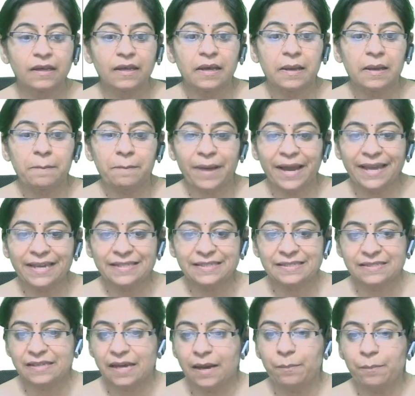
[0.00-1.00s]
Mike
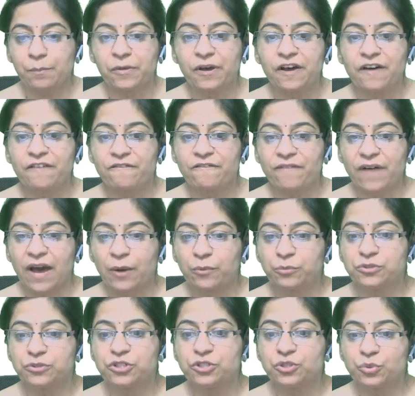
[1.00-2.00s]
Stubb
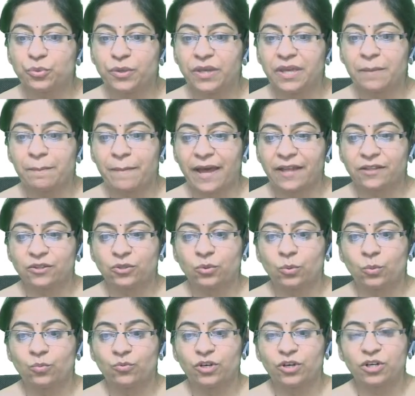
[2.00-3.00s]
found doing math
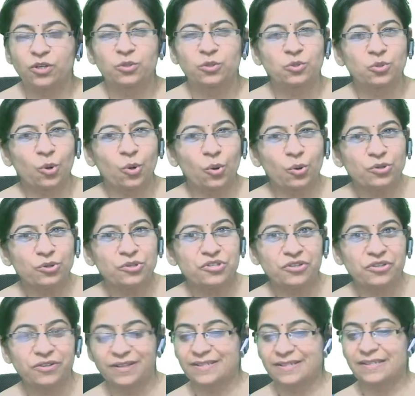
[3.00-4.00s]
homework
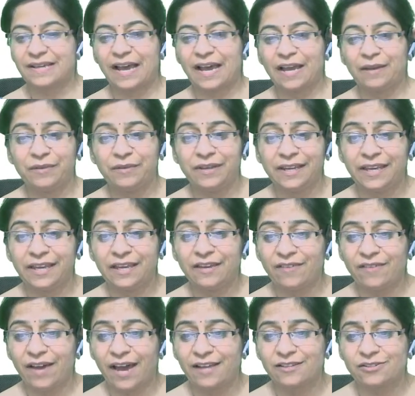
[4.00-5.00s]
torturous. I believe
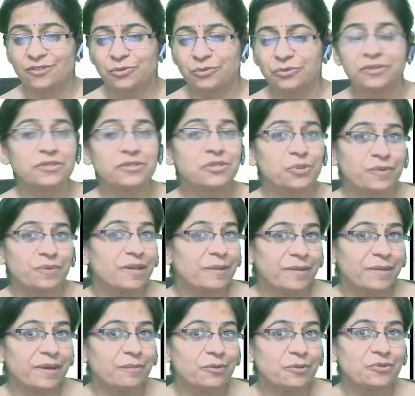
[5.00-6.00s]
as students you will
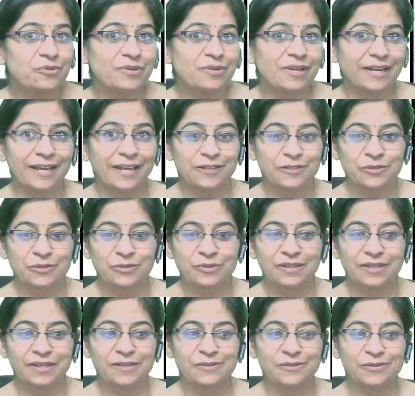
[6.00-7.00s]
be able to relate to
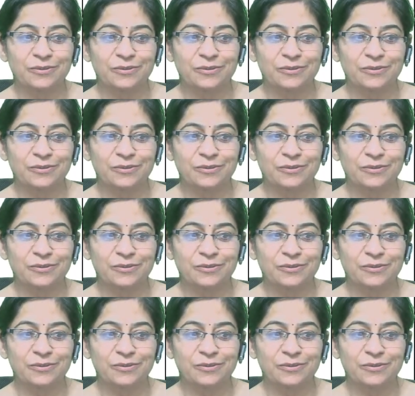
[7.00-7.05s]
this.